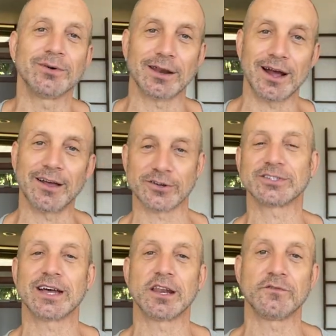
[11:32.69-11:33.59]
on either
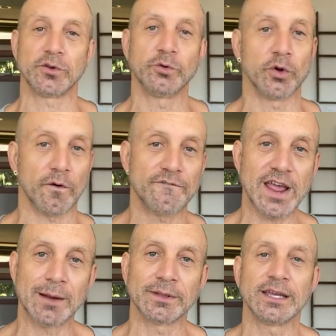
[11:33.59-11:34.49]
side of you, your
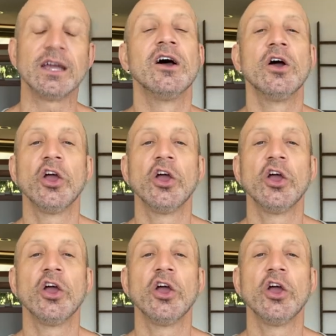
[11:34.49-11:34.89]
family,